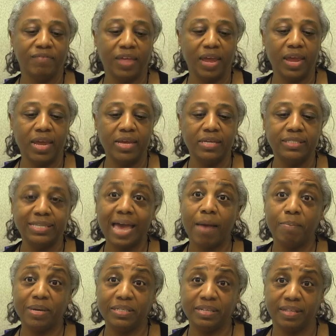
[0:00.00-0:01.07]
they
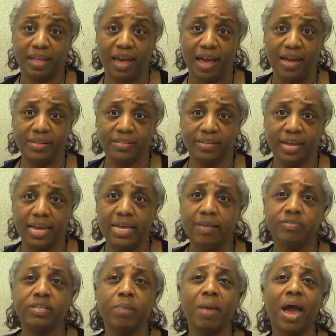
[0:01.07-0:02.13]
tap into that,
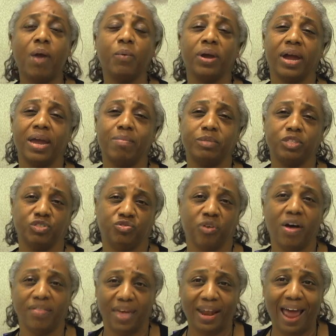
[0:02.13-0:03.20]
if somehow we are able to
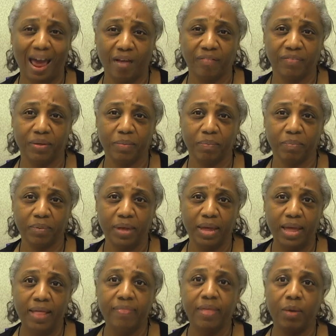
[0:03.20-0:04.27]
draw that out of
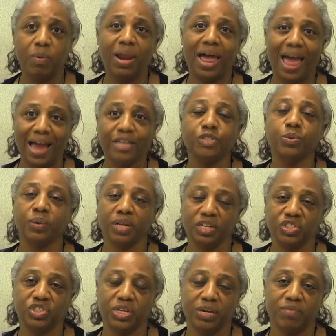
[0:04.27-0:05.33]
them, they will actually
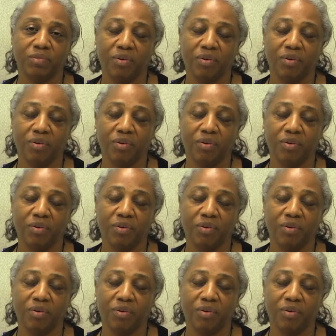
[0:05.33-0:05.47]
achieve